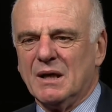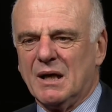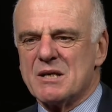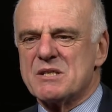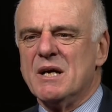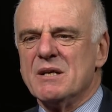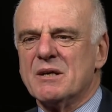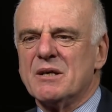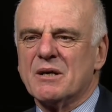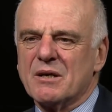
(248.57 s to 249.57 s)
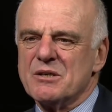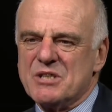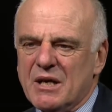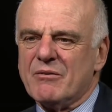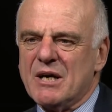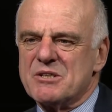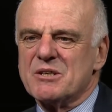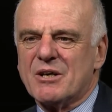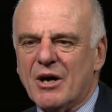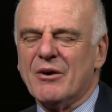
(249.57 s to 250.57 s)
I'd say that a
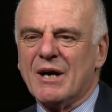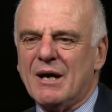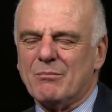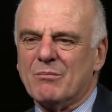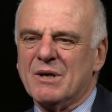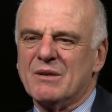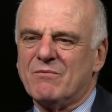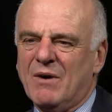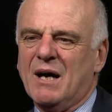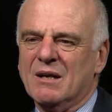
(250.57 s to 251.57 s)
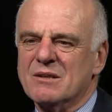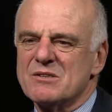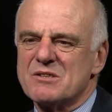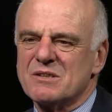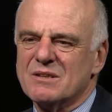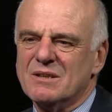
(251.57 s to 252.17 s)
generation growing up with violence